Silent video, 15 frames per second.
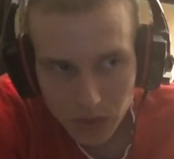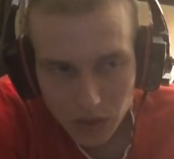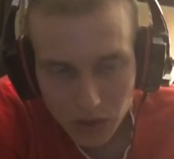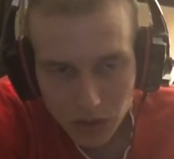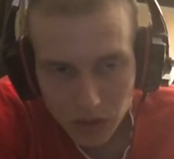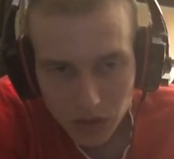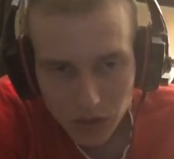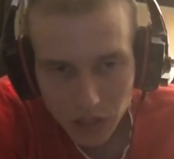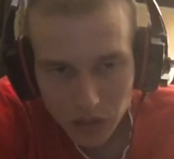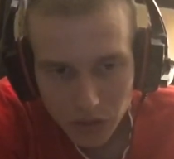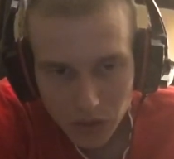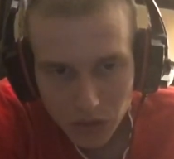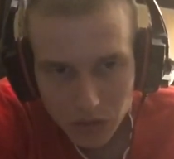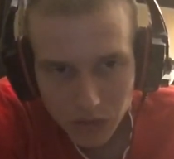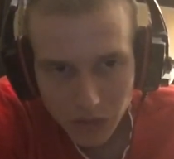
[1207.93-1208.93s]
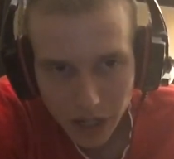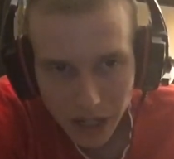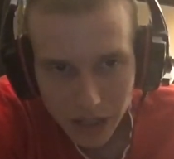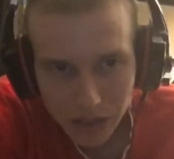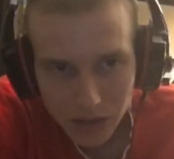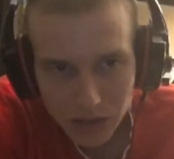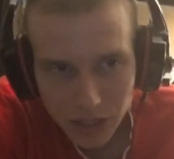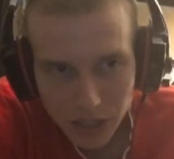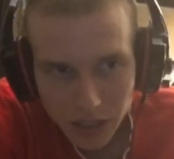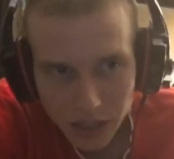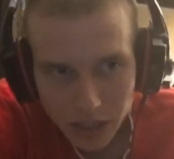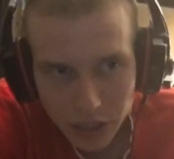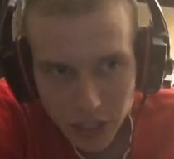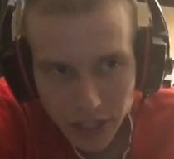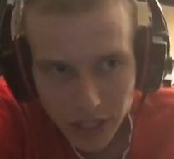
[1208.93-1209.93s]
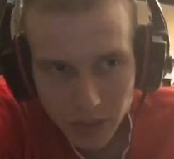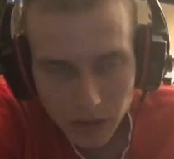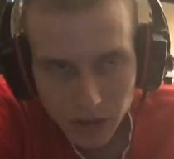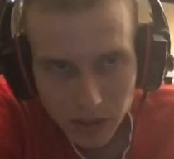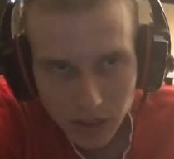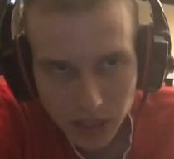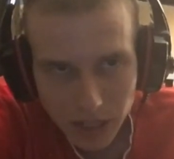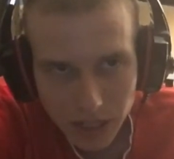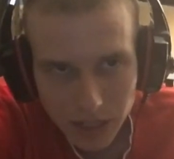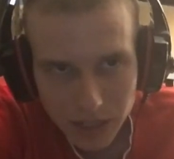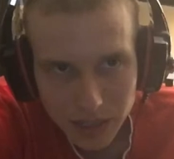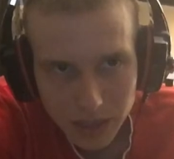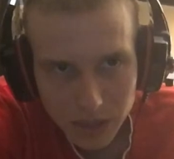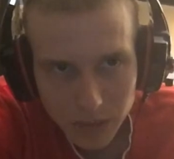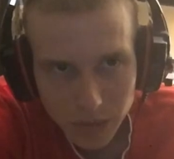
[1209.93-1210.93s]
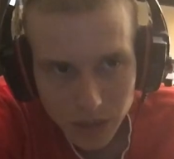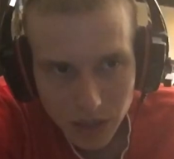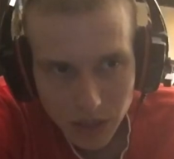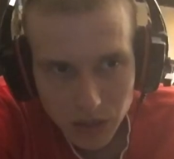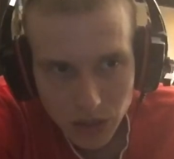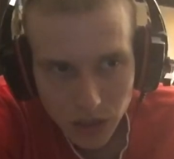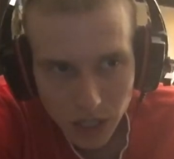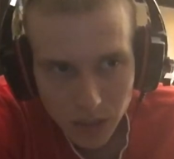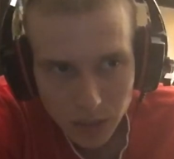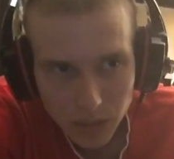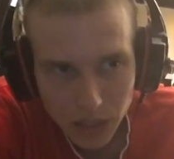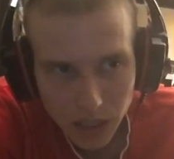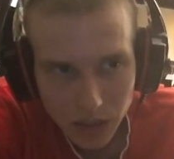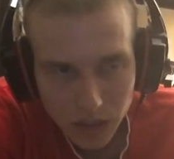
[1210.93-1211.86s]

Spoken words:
Since you have those factors in, and then JD Martinez has a potential opt-out.